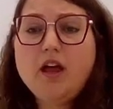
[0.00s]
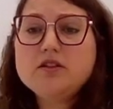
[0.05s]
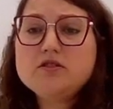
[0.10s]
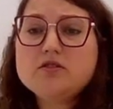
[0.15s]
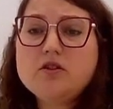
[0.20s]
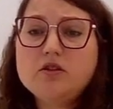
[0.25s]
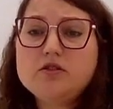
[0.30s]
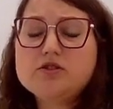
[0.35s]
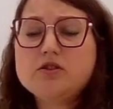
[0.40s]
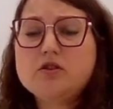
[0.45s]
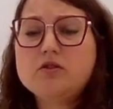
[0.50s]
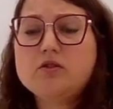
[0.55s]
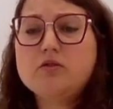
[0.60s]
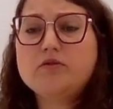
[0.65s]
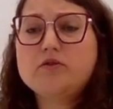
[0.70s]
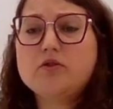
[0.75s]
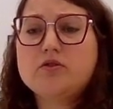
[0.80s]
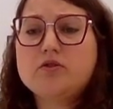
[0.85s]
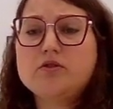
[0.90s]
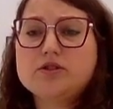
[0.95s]
And also,
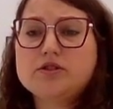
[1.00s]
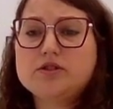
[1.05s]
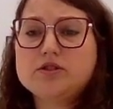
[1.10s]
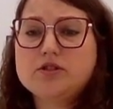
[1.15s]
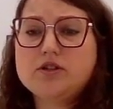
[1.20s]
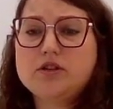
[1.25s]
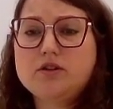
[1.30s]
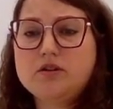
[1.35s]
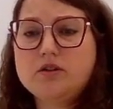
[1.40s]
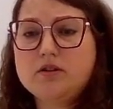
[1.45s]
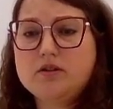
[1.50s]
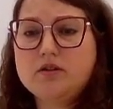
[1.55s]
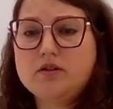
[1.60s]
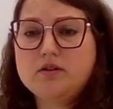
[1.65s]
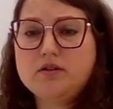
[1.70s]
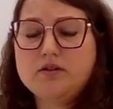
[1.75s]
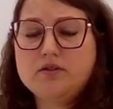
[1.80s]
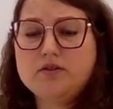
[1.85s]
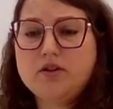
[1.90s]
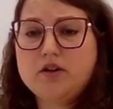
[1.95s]
of course,
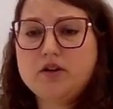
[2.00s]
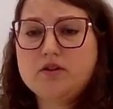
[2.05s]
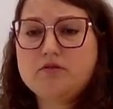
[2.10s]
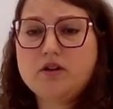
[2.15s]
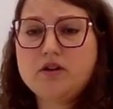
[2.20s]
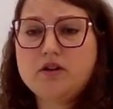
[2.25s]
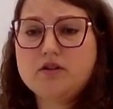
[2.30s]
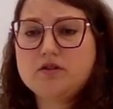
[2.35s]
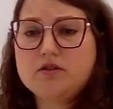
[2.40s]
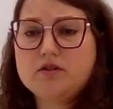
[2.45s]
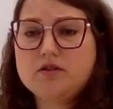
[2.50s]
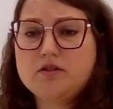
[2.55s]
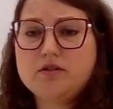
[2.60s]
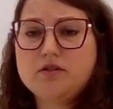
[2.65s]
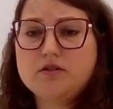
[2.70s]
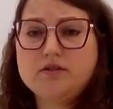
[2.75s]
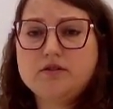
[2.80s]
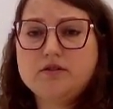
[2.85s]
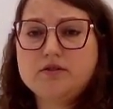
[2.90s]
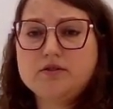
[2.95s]
there
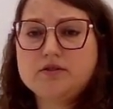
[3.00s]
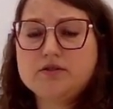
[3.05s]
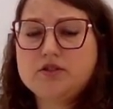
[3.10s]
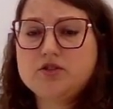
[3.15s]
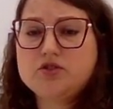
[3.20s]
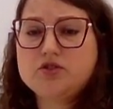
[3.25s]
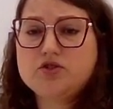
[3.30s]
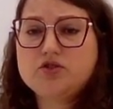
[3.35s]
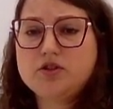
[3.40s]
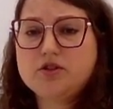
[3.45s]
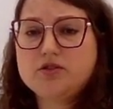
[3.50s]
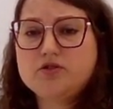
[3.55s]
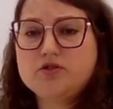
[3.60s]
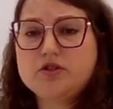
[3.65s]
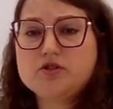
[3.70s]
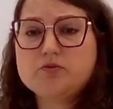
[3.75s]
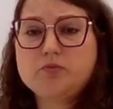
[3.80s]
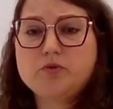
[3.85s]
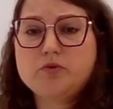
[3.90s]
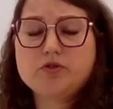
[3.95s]
are such
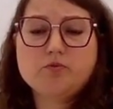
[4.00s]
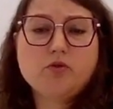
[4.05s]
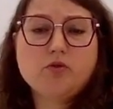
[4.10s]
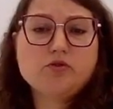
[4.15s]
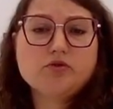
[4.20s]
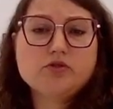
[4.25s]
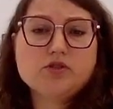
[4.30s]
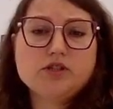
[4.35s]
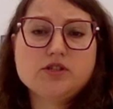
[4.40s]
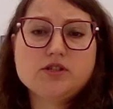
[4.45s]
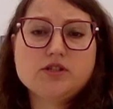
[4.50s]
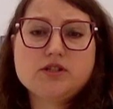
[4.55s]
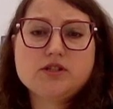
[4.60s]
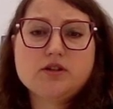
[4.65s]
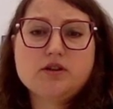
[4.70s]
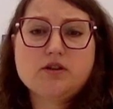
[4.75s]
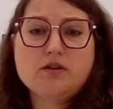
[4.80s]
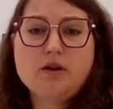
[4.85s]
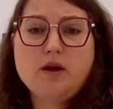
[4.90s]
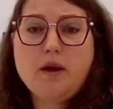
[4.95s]
transport modes
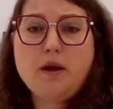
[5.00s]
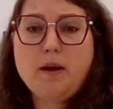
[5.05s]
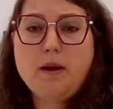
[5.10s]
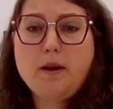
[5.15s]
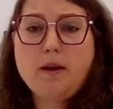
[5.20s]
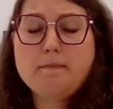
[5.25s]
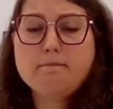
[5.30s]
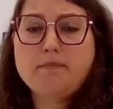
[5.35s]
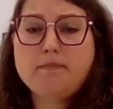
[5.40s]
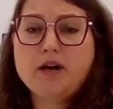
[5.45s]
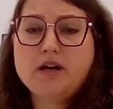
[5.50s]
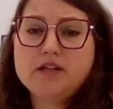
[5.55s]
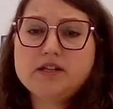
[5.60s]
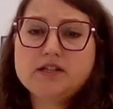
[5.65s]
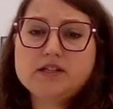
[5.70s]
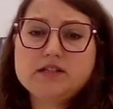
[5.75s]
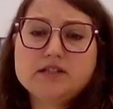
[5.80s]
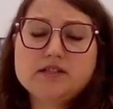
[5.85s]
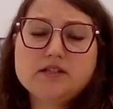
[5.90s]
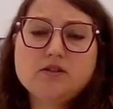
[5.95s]
as
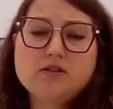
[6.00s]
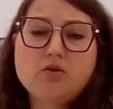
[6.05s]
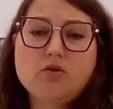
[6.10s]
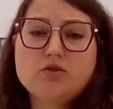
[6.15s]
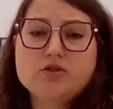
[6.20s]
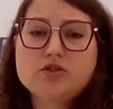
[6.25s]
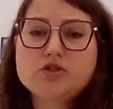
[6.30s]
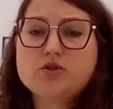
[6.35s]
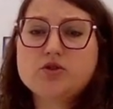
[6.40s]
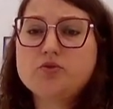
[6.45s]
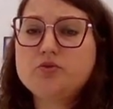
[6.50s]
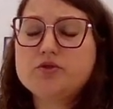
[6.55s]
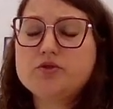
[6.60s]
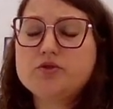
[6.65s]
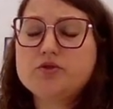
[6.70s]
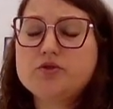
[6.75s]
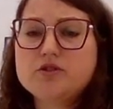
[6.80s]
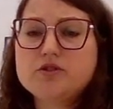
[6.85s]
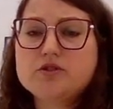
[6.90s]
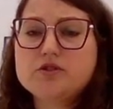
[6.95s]
bikes or
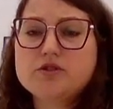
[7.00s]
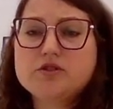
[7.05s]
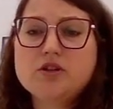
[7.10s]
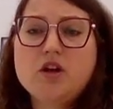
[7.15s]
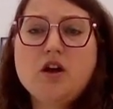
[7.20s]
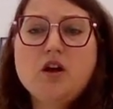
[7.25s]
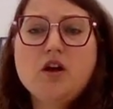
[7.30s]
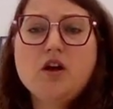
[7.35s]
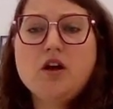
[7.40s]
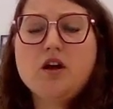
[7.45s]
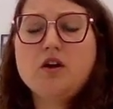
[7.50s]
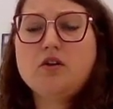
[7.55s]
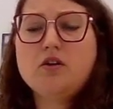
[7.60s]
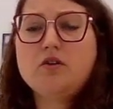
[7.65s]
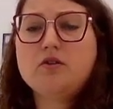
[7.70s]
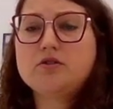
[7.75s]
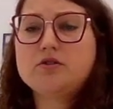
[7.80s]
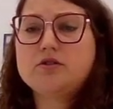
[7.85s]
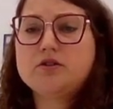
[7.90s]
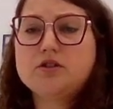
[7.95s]
scooters
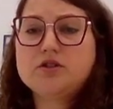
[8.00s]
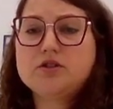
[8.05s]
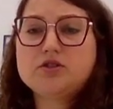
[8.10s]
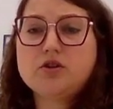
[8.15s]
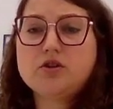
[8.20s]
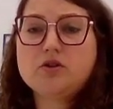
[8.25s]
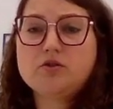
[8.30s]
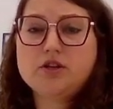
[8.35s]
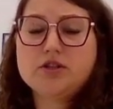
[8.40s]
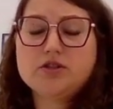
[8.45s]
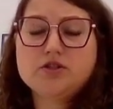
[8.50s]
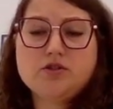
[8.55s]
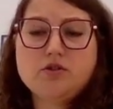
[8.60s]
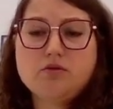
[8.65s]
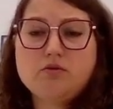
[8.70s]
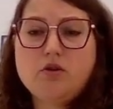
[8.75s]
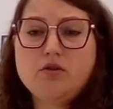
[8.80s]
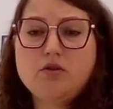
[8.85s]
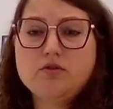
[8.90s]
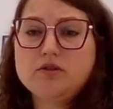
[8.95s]
or so
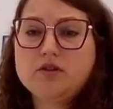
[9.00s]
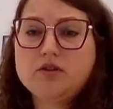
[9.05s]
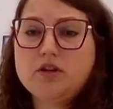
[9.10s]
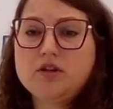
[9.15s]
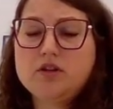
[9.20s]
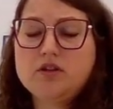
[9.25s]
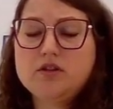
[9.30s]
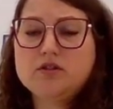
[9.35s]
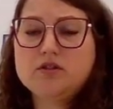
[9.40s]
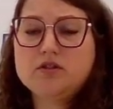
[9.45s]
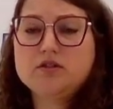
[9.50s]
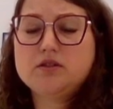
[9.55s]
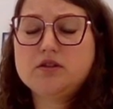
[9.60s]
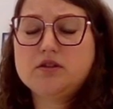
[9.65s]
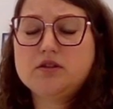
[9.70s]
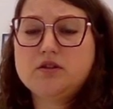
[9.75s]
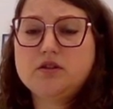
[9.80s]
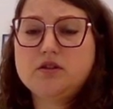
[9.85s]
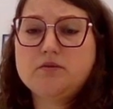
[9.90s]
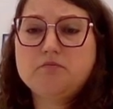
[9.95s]
on, and
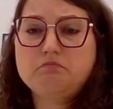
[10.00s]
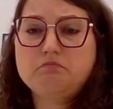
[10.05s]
